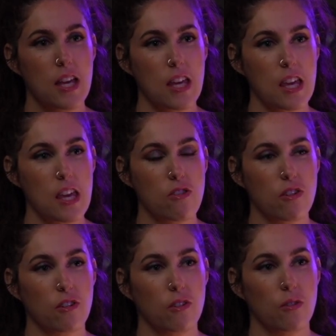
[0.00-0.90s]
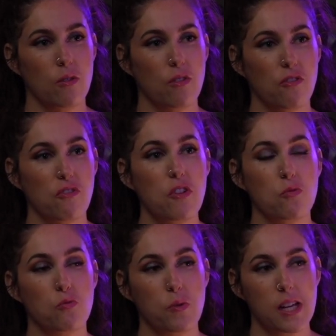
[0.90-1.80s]
either
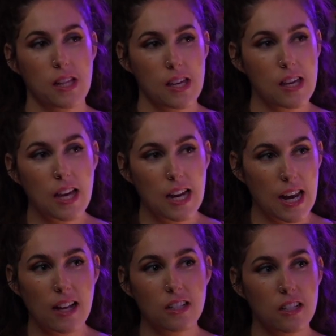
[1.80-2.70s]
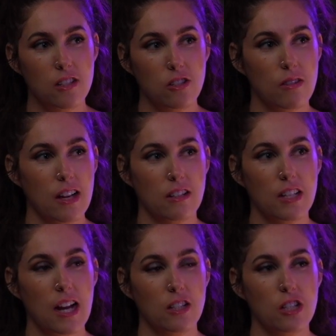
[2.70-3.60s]
feel really connected to their
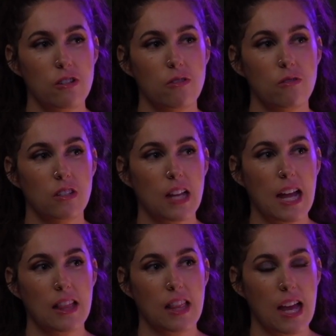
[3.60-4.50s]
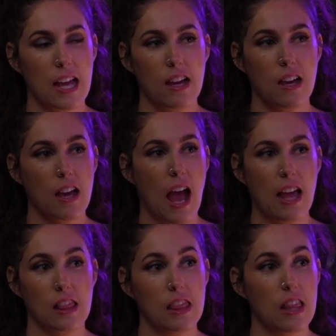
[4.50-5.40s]
tattoos and like
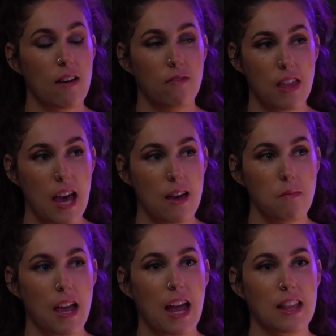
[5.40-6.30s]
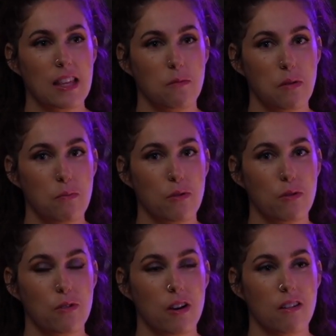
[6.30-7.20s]
I love them, and then people
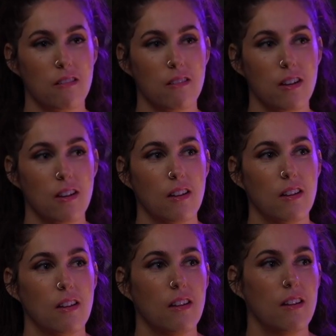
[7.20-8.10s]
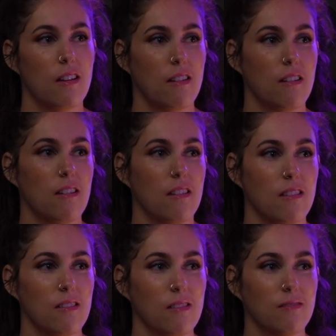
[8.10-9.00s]
who go,
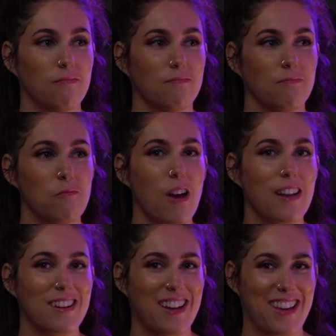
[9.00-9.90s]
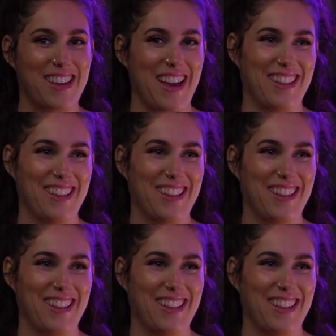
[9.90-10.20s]
oh, why did I get